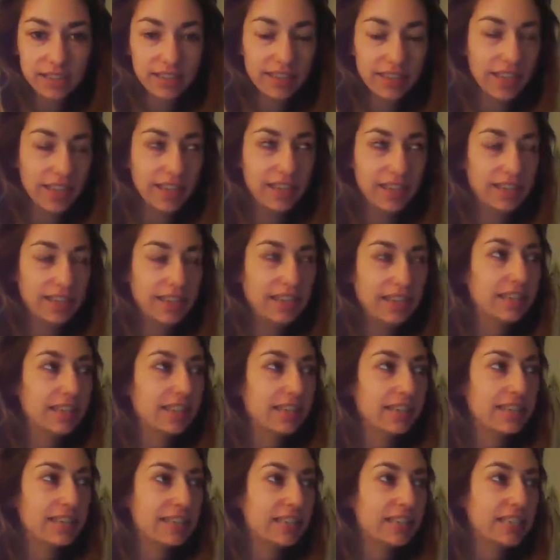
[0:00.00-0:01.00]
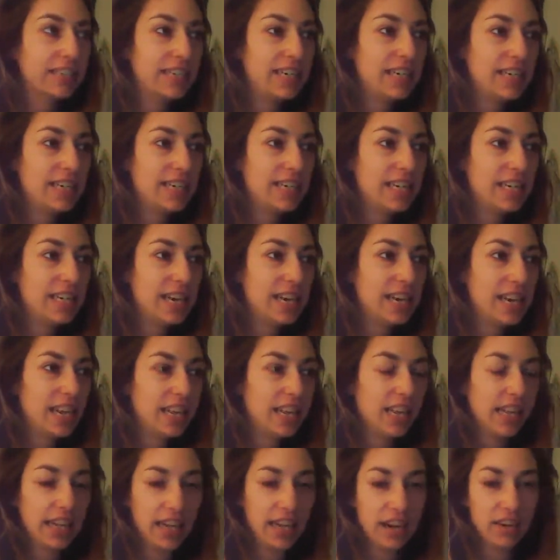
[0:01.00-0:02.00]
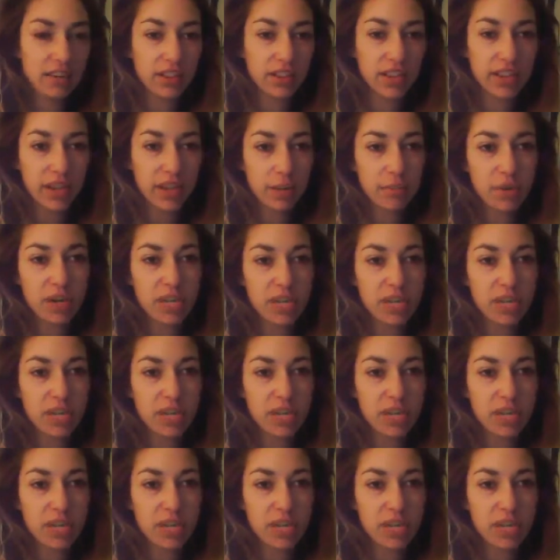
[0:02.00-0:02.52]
Like I'm going